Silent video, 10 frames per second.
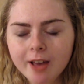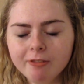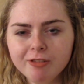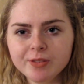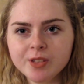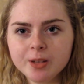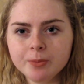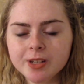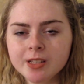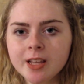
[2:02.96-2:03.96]
at
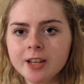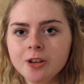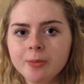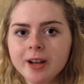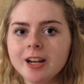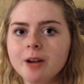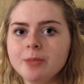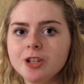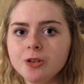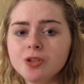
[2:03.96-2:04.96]
15%, no matter how
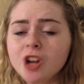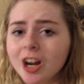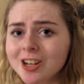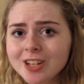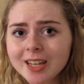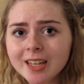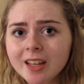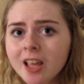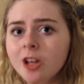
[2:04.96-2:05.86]
much you charge it,